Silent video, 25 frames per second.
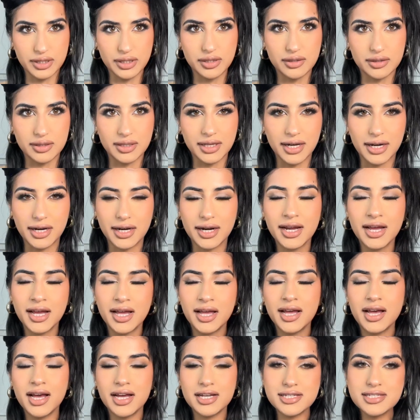curly hair.
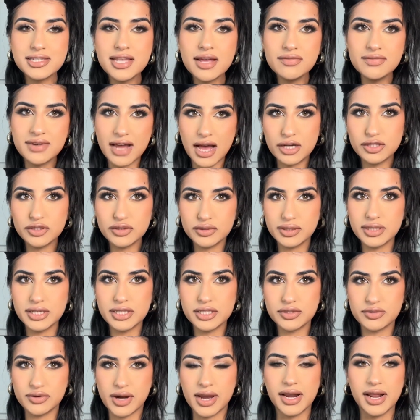I just have naturally
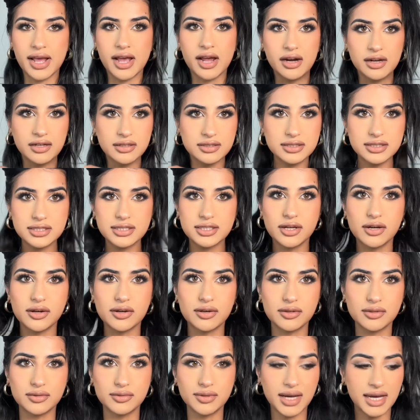straight hair.
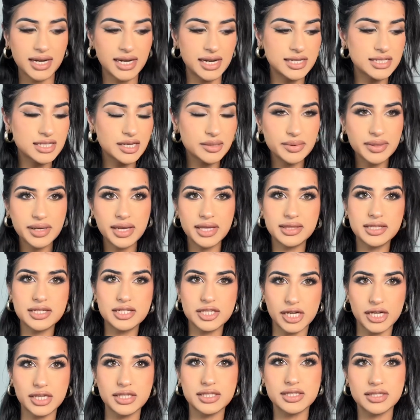So anytime I get the
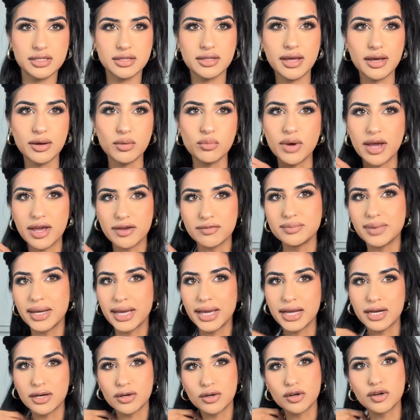chance to like wave my
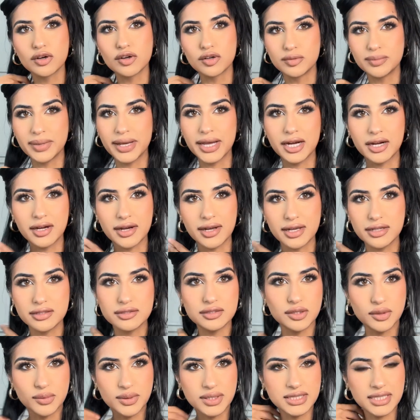hair or curl my hair, I get
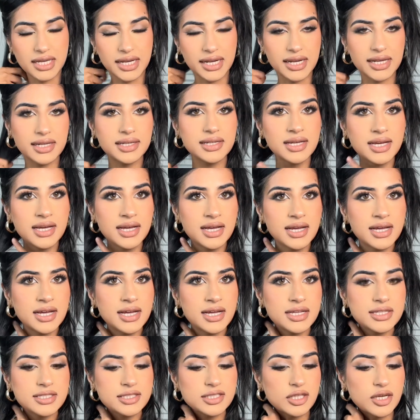so excited.
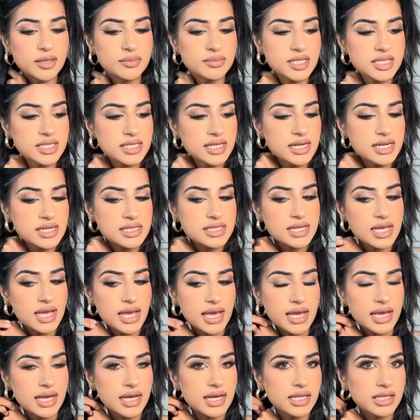So I'm just gonna
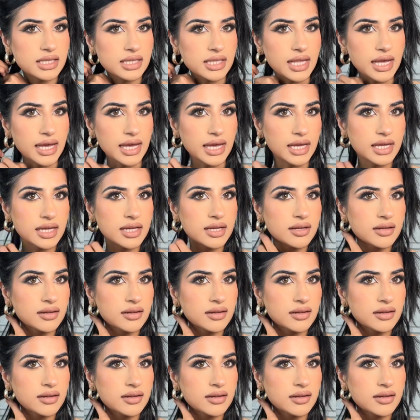take like